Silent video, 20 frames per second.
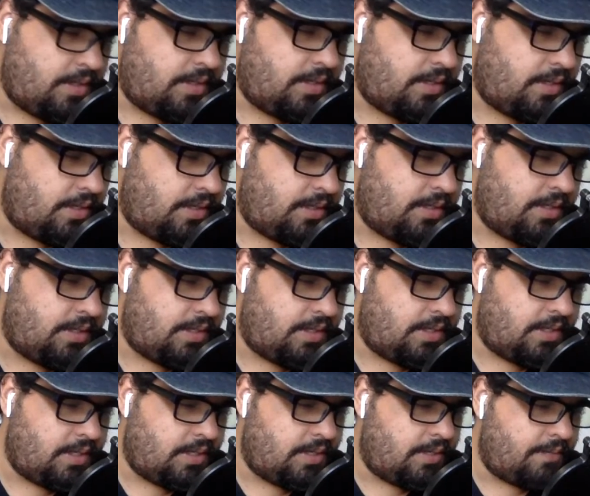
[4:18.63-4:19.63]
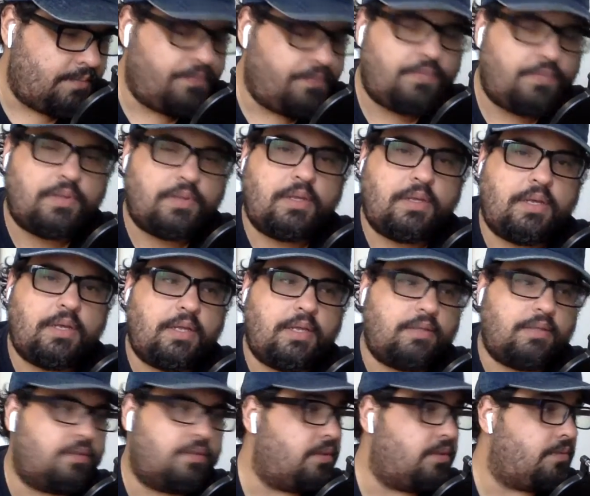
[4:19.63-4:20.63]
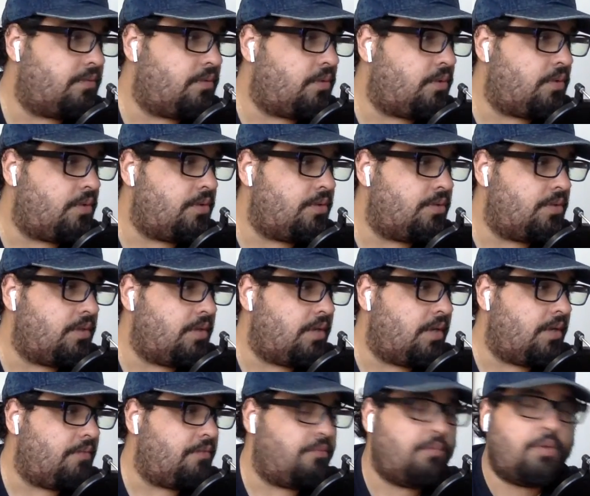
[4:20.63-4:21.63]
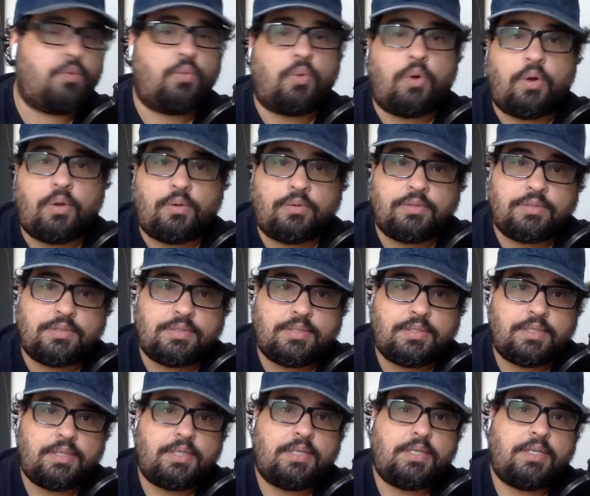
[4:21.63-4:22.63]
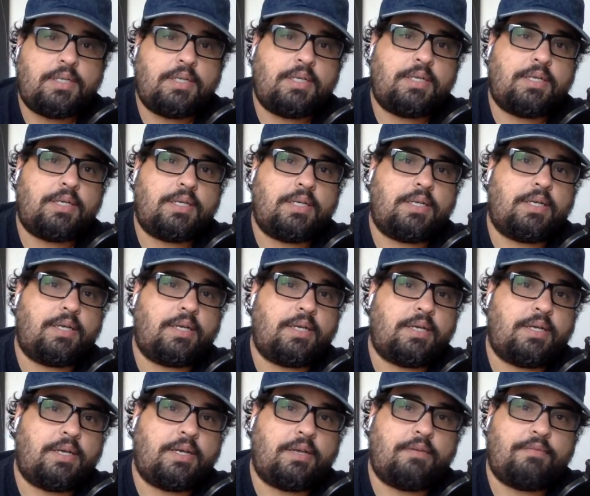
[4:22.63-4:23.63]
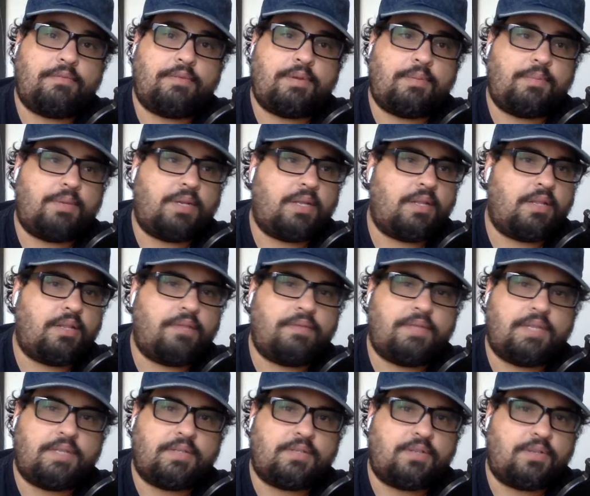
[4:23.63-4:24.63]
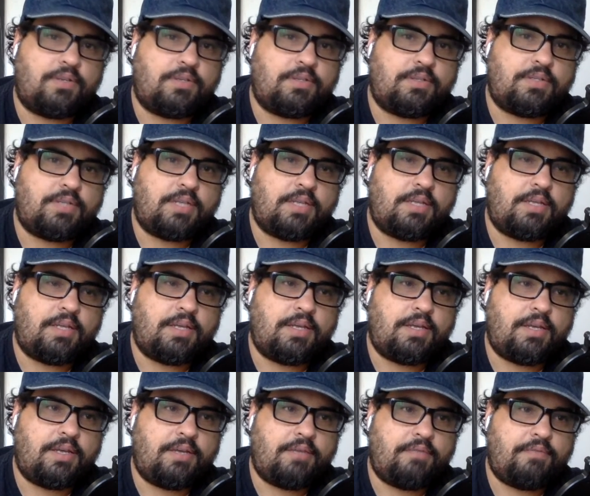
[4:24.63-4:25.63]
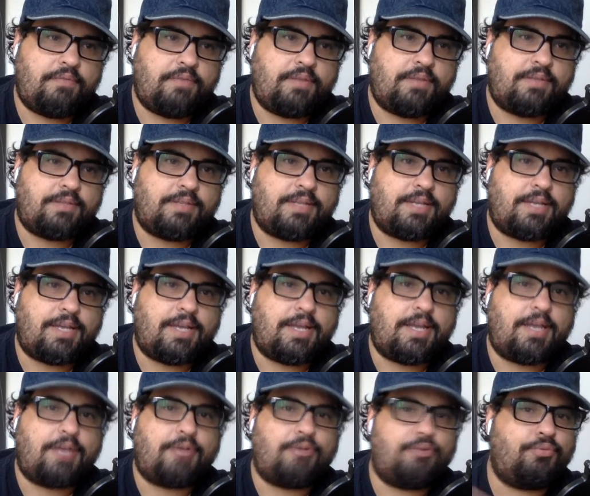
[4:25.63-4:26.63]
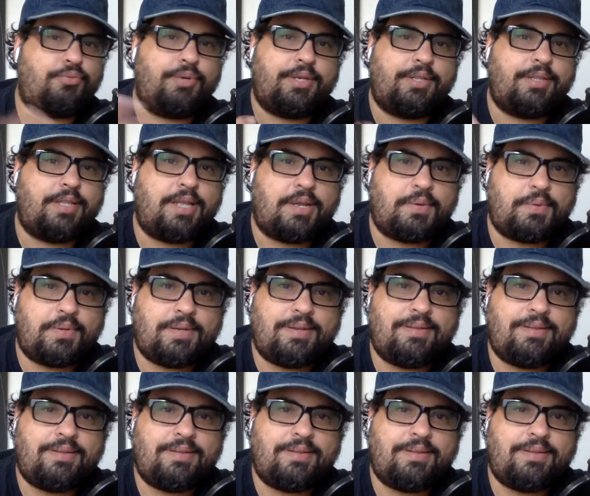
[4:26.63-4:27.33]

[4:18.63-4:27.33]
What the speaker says: And of course, for me, Walls. I love that song because I felt like I could have written that one.